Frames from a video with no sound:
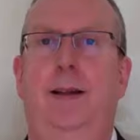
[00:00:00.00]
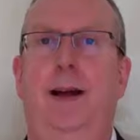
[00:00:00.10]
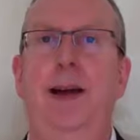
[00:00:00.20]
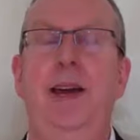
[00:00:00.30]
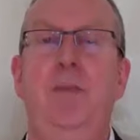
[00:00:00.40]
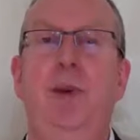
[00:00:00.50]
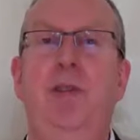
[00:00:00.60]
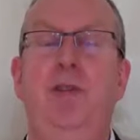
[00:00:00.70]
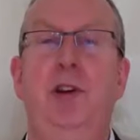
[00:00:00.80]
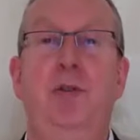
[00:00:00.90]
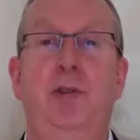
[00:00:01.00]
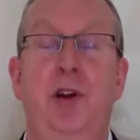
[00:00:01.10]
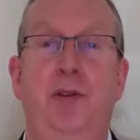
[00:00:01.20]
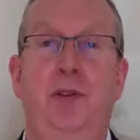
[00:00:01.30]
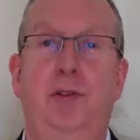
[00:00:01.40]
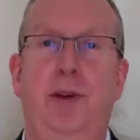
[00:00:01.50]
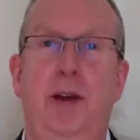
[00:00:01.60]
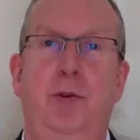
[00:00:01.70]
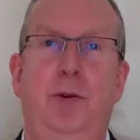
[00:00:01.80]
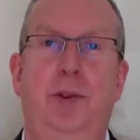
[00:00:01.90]
Hi, Peter Jones, Chartered
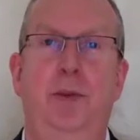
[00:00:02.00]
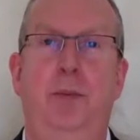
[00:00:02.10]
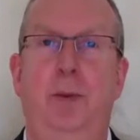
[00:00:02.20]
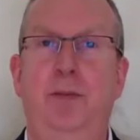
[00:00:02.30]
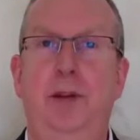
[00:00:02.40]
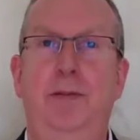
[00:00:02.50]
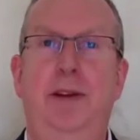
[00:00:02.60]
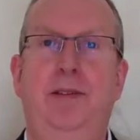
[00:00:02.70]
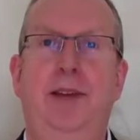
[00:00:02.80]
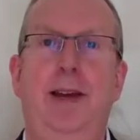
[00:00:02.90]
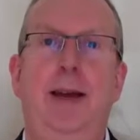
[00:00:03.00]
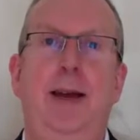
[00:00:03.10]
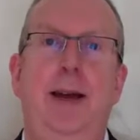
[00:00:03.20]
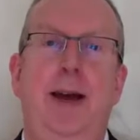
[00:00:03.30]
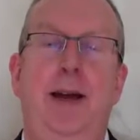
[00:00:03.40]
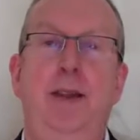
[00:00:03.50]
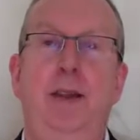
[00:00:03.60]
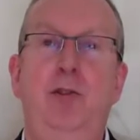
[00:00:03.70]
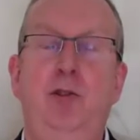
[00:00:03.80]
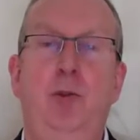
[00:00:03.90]
Surveyor, author and property investor. And in
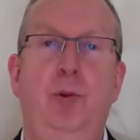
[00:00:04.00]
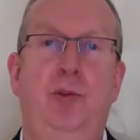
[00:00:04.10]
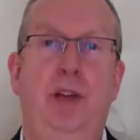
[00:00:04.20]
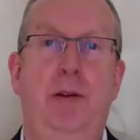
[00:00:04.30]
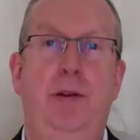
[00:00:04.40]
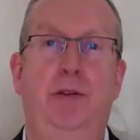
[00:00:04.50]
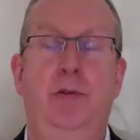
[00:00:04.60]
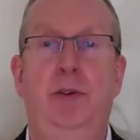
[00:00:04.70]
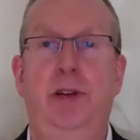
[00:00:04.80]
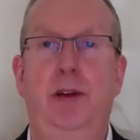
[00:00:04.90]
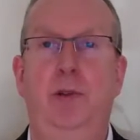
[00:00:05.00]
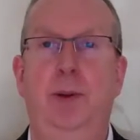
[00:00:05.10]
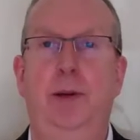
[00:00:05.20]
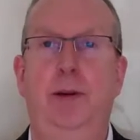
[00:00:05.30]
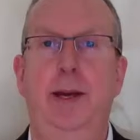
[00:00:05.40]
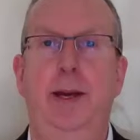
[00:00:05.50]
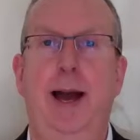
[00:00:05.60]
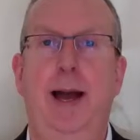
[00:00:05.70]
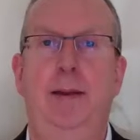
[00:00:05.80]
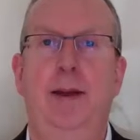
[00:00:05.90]
this short series of videos, we're looking
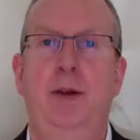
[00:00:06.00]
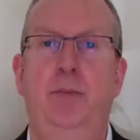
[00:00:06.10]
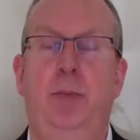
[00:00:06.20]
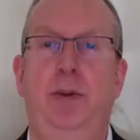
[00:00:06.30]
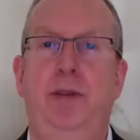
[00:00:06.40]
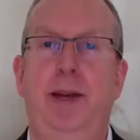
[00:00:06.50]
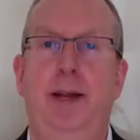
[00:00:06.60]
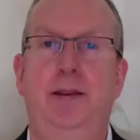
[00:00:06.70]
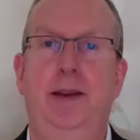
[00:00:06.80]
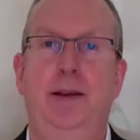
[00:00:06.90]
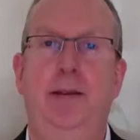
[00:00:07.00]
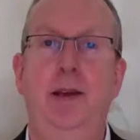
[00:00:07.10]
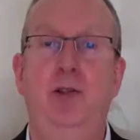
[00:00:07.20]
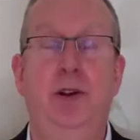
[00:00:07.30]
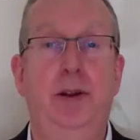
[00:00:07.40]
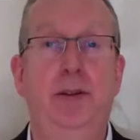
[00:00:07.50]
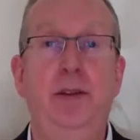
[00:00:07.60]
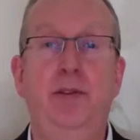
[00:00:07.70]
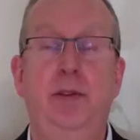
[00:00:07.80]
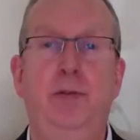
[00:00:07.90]
at property and taxation. And in
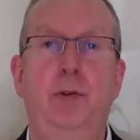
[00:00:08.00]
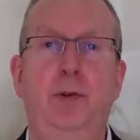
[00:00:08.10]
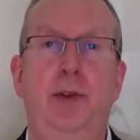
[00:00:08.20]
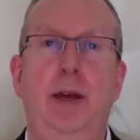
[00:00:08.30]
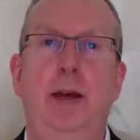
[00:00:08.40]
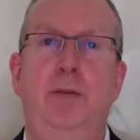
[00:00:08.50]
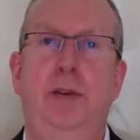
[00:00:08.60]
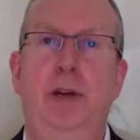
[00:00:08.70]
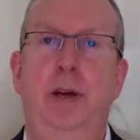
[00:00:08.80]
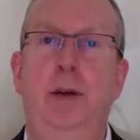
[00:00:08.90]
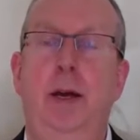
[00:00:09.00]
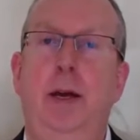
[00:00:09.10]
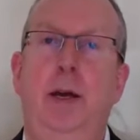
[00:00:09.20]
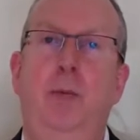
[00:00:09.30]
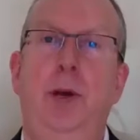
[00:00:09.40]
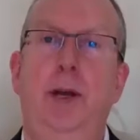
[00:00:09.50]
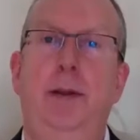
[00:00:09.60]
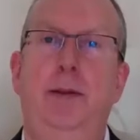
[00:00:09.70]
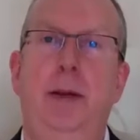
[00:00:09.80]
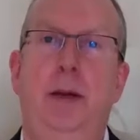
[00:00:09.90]
this, the fourth video, we're going
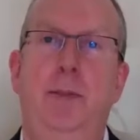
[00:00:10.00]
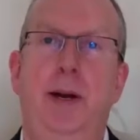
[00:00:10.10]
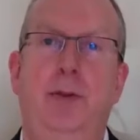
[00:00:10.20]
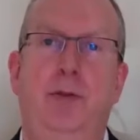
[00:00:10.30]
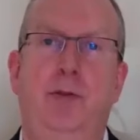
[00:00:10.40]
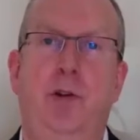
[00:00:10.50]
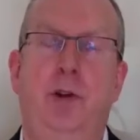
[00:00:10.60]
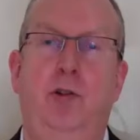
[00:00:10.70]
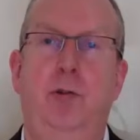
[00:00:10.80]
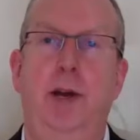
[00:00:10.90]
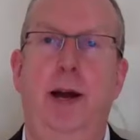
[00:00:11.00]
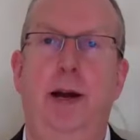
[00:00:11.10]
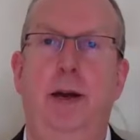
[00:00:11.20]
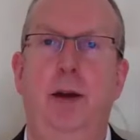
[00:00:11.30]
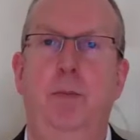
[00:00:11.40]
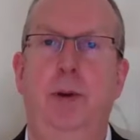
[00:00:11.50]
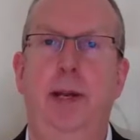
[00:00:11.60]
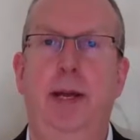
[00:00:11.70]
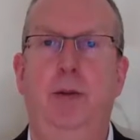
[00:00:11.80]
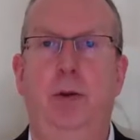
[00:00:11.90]
to think about structuring our
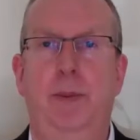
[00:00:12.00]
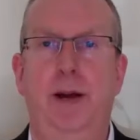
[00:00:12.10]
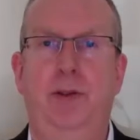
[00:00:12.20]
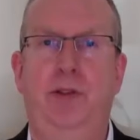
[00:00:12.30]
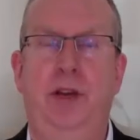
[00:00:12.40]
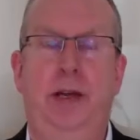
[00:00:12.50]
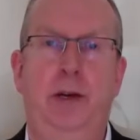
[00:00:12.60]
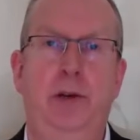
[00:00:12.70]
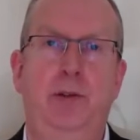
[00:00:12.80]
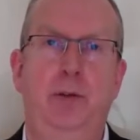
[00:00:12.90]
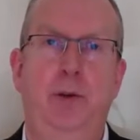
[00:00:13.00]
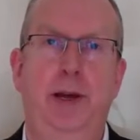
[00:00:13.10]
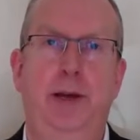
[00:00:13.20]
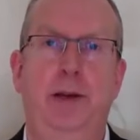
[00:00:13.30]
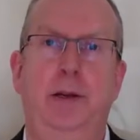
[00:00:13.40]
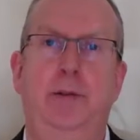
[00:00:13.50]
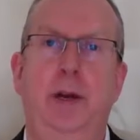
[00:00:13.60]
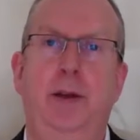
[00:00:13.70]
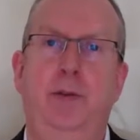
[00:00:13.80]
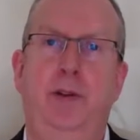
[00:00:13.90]
company and all about SIC codes and all that kind of
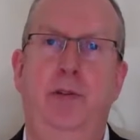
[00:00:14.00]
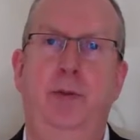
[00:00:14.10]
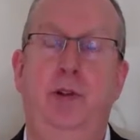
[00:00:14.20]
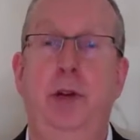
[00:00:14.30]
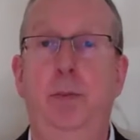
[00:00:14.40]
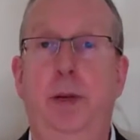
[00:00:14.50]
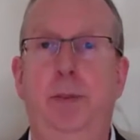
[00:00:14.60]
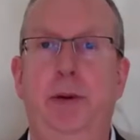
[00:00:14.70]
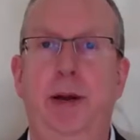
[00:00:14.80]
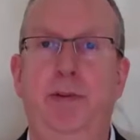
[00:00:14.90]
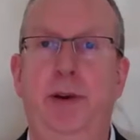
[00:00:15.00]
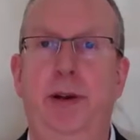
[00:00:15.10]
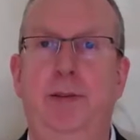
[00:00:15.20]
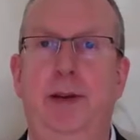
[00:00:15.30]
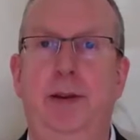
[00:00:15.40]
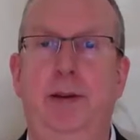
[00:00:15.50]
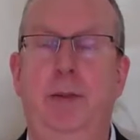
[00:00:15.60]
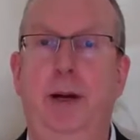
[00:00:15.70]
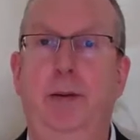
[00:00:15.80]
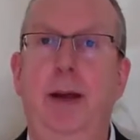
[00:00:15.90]
stuff, which I know people get very excited
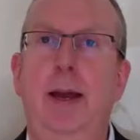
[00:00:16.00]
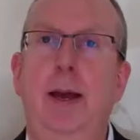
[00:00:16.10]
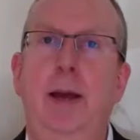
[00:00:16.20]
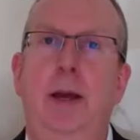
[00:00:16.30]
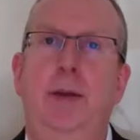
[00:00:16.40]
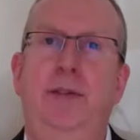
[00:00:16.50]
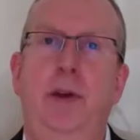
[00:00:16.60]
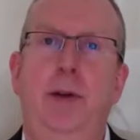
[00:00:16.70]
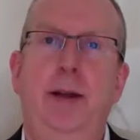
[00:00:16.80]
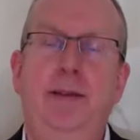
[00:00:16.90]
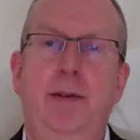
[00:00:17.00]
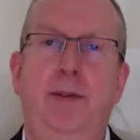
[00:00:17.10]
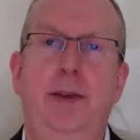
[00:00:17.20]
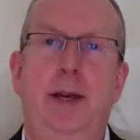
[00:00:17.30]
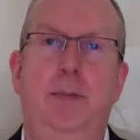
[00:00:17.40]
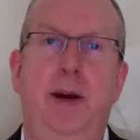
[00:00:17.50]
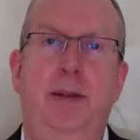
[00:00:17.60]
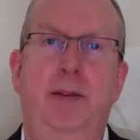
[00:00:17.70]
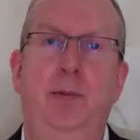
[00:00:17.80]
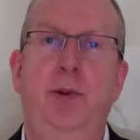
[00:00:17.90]
about. So let's have a think
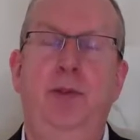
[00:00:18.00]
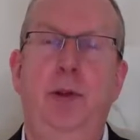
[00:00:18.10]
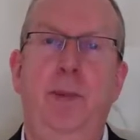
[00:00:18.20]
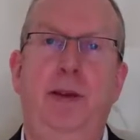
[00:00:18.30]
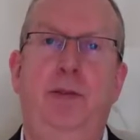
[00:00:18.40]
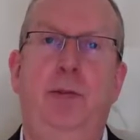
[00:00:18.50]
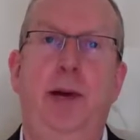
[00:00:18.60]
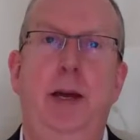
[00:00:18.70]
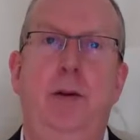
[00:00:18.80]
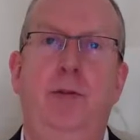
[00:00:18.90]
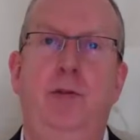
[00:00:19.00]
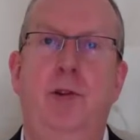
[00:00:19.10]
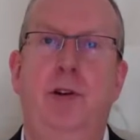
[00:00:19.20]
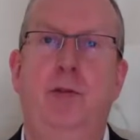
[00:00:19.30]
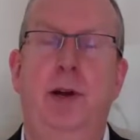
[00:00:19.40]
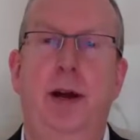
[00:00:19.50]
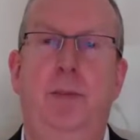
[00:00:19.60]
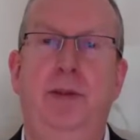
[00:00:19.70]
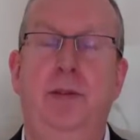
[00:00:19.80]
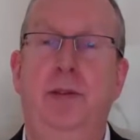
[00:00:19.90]
about this. What's the best way of structuring our
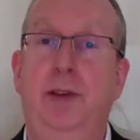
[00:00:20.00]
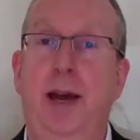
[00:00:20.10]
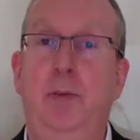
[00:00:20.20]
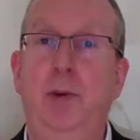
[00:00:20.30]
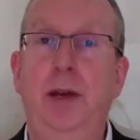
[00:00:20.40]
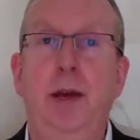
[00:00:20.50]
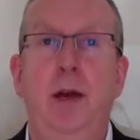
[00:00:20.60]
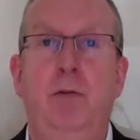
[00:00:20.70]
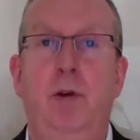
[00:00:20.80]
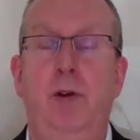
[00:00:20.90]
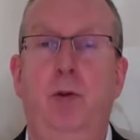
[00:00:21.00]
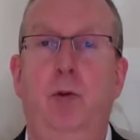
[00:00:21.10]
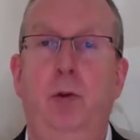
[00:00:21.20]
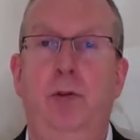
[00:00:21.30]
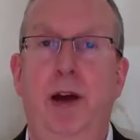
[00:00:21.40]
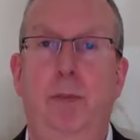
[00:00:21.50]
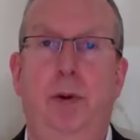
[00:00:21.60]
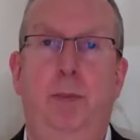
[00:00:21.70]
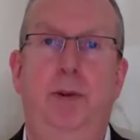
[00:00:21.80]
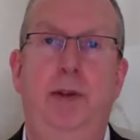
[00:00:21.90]
business? Can we run all of our
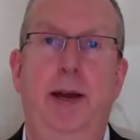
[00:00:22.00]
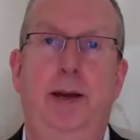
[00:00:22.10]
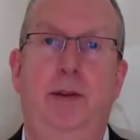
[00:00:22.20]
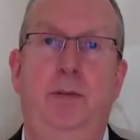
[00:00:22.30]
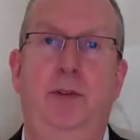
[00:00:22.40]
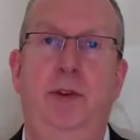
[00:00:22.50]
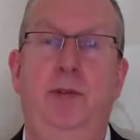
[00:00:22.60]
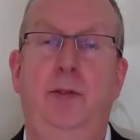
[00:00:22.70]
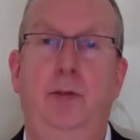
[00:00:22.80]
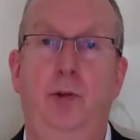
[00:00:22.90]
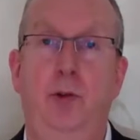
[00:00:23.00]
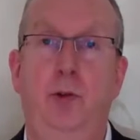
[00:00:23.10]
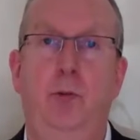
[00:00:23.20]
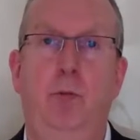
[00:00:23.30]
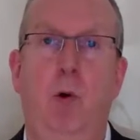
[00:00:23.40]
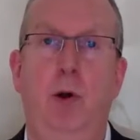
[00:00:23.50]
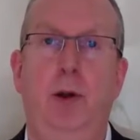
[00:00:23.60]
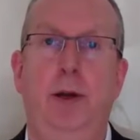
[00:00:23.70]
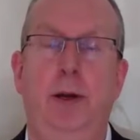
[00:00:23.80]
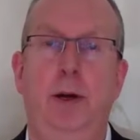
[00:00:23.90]
property activities through
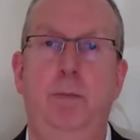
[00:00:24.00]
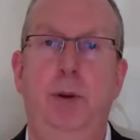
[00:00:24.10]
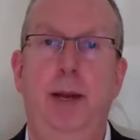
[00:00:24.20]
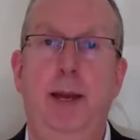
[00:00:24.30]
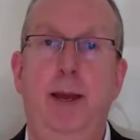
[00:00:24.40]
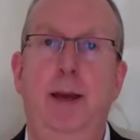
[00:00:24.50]
one company?